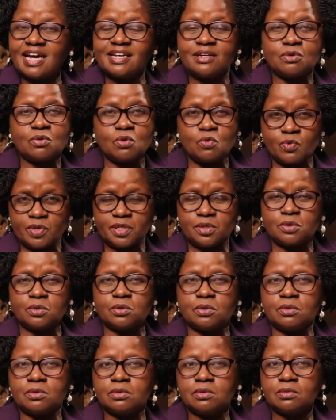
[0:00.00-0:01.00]
I know we
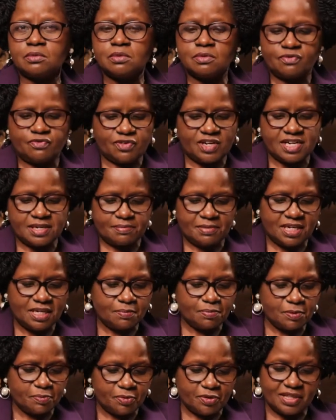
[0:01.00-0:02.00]
know very
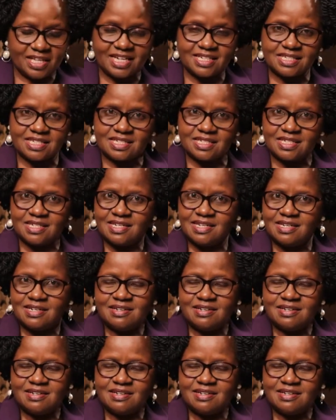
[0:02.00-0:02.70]
many people that